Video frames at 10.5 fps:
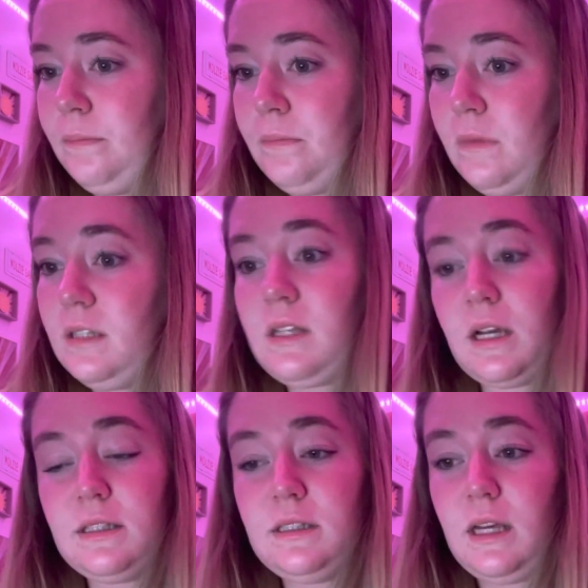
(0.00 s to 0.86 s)
the
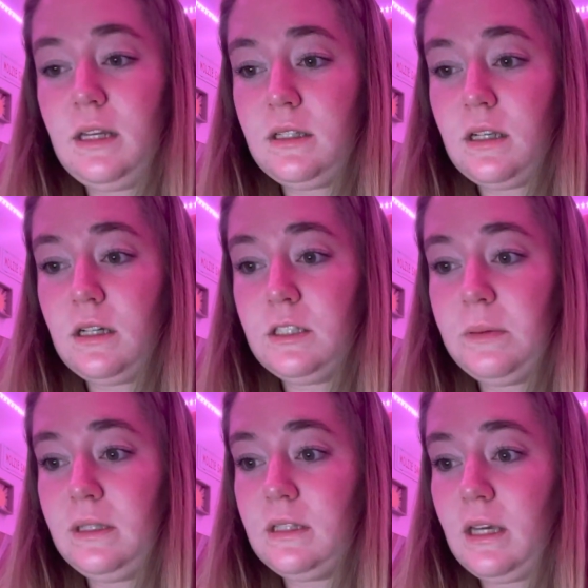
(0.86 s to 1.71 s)
second stanza
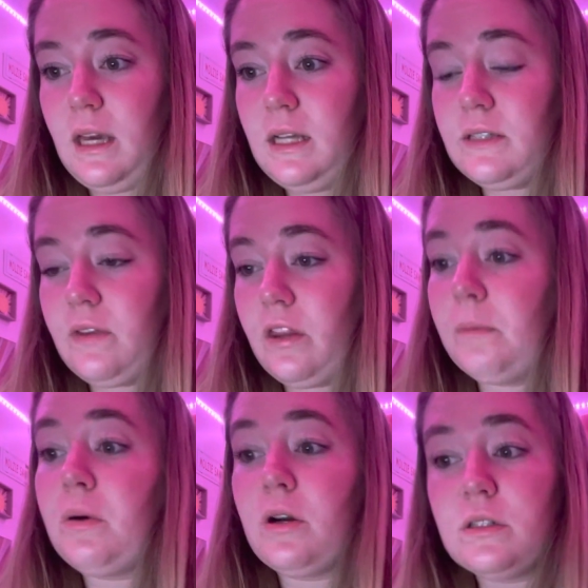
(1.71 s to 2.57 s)
explains the gaze of the other
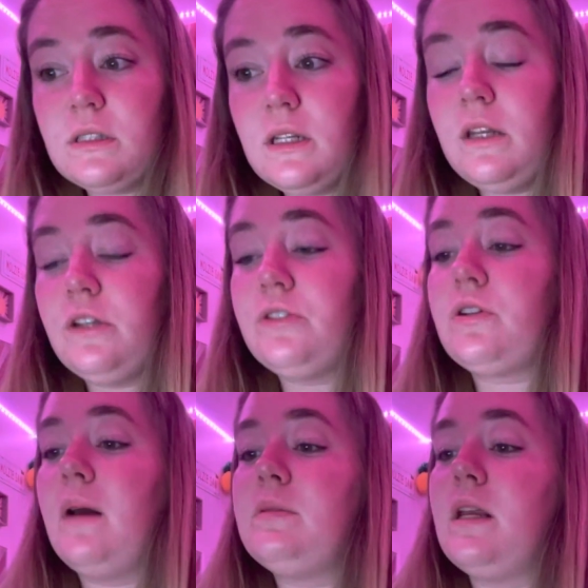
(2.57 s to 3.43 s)
person and
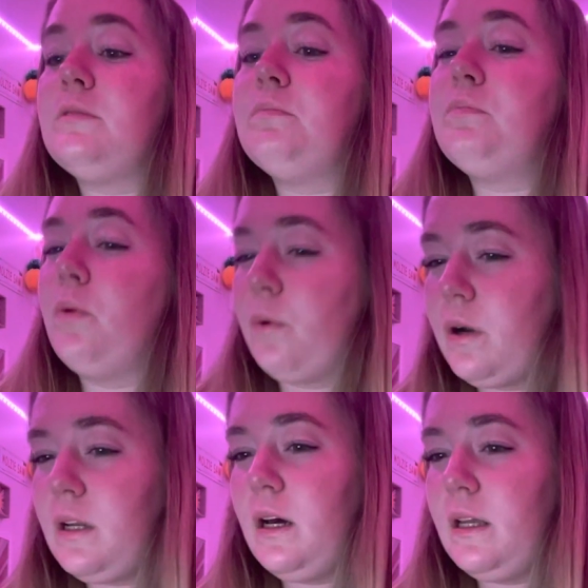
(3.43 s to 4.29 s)
describes it as
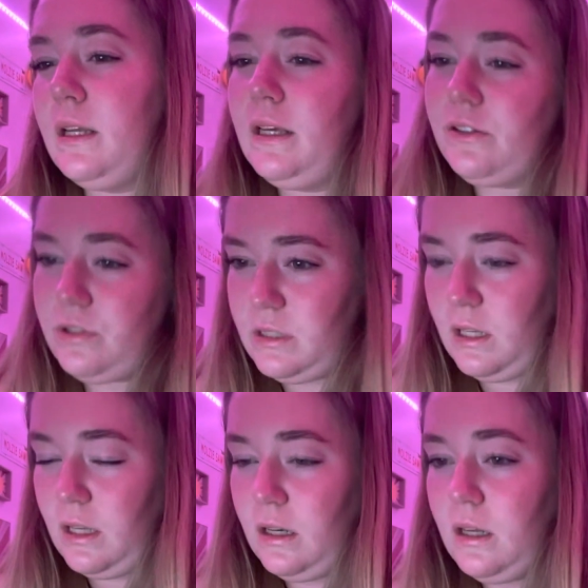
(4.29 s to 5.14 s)
bored and
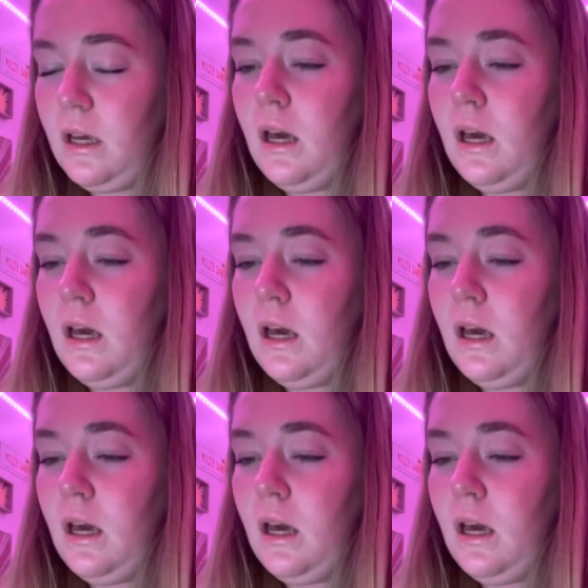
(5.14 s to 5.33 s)
uninterested.